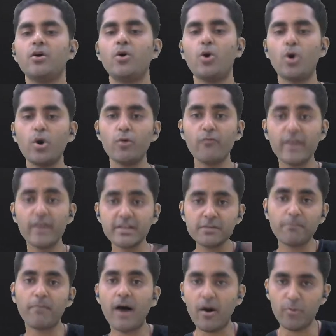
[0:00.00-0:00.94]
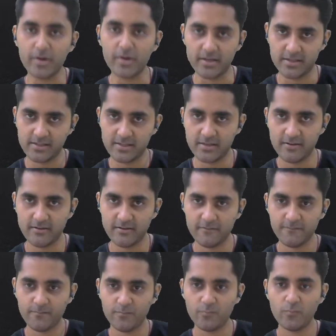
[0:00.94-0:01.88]
on which powers
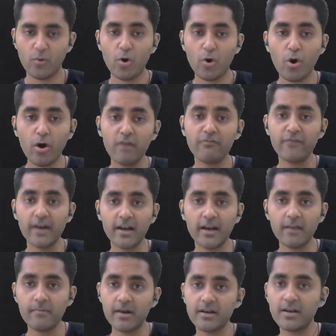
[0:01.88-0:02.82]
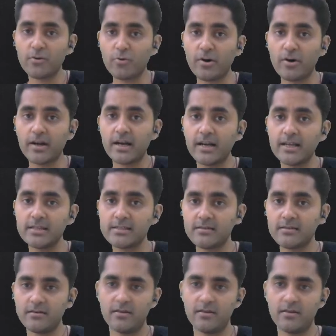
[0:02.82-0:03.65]
all fundamental quantities,